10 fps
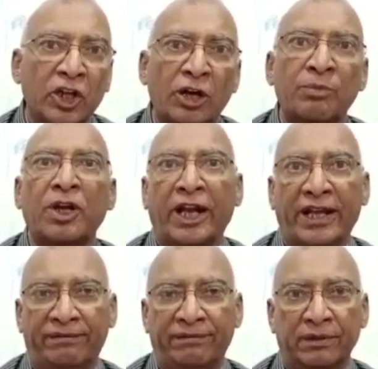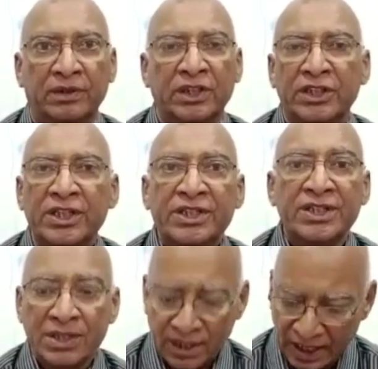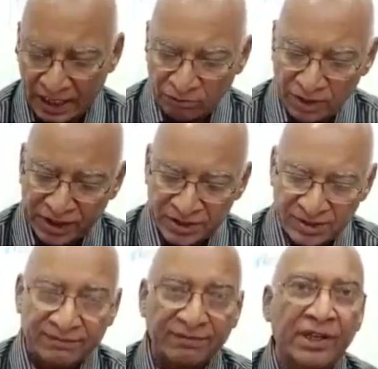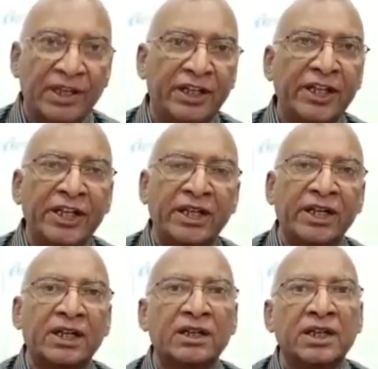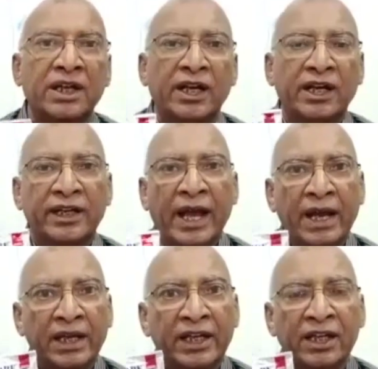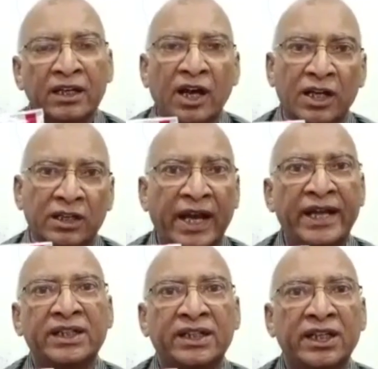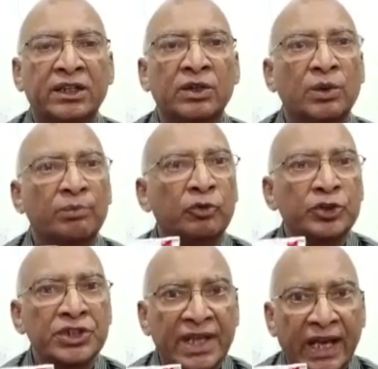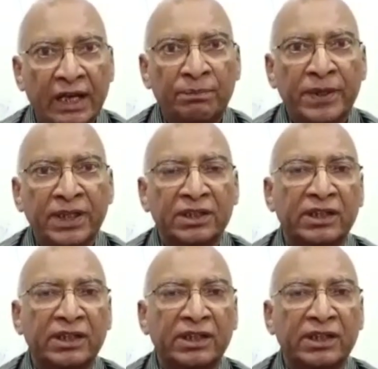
normal, they can lead normal life. This is the advantage of D-Care, a DiaCare or diet care,